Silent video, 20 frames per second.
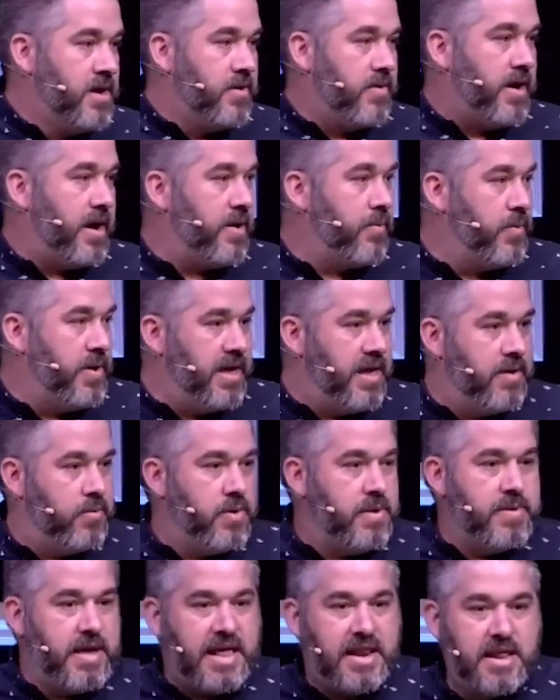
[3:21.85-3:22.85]
right,
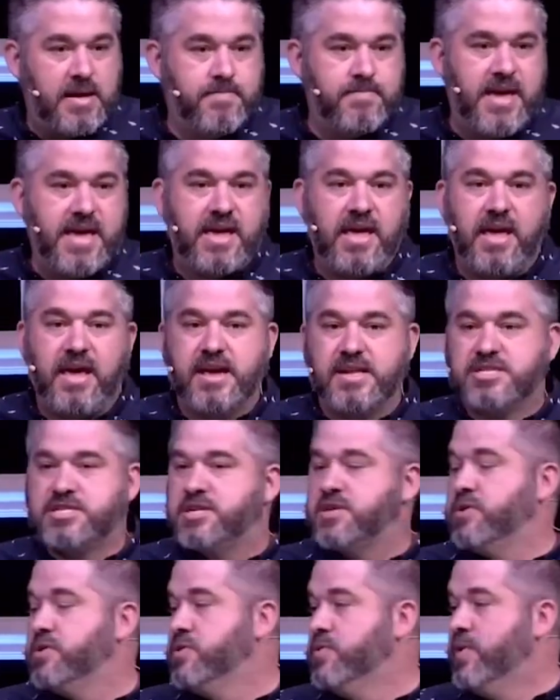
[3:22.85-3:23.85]
we end up making it
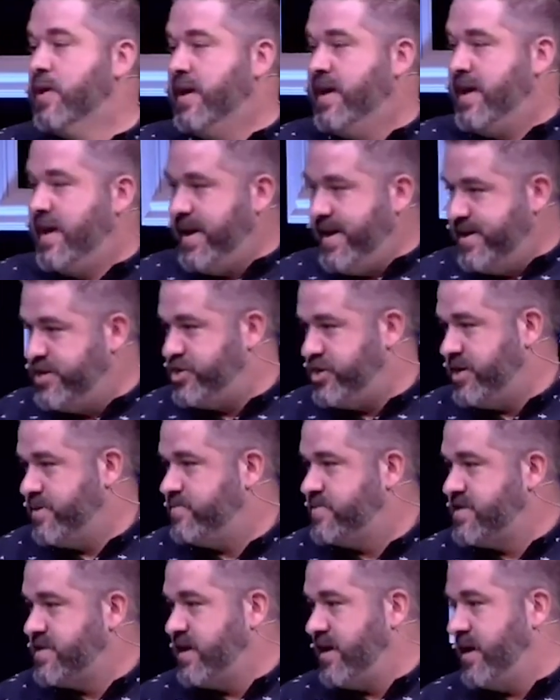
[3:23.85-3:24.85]
to Egypt,